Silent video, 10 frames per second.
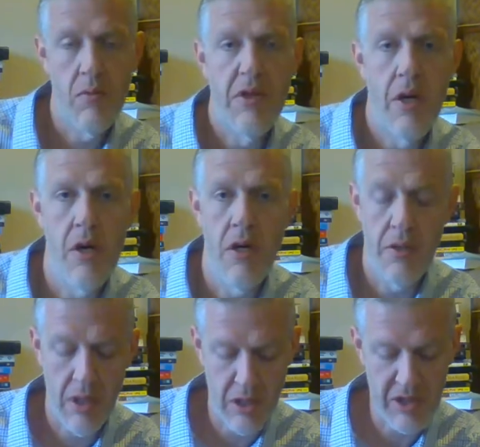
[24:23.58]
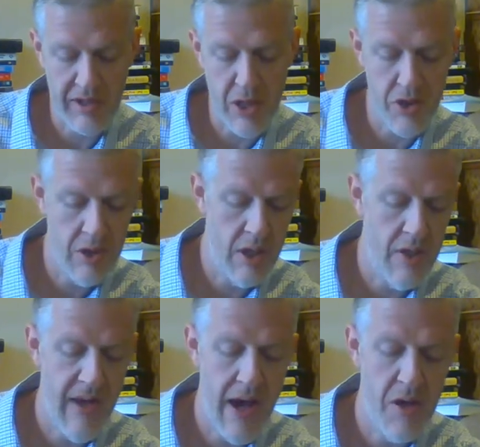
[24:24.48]
we start our discussion
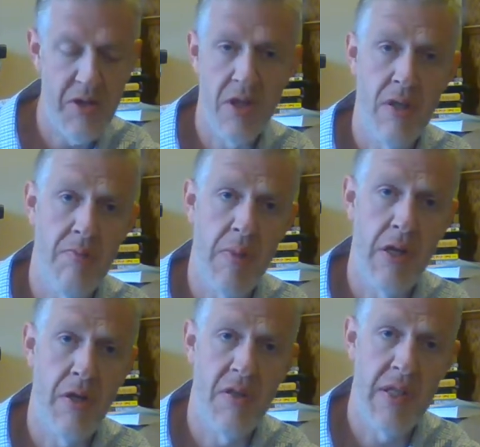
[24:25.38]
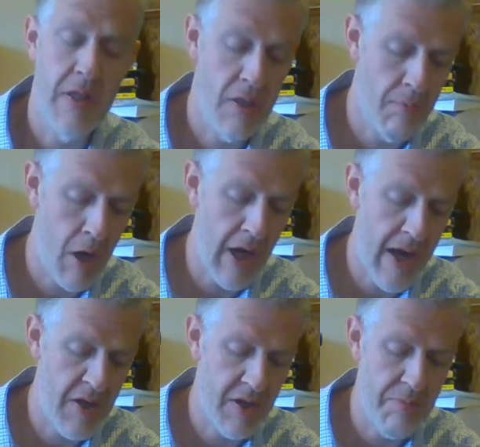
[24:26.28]
of Hauser and Peter Singer, Mark
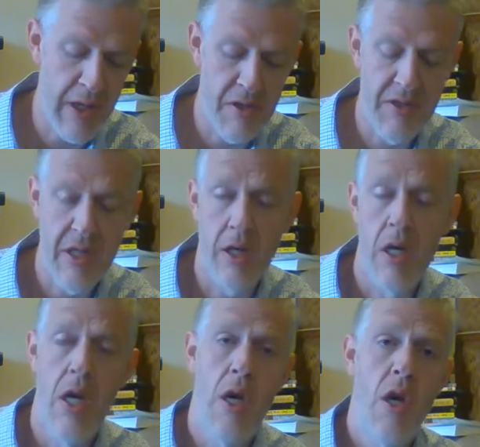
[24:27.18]
Hauser and Peter Singer.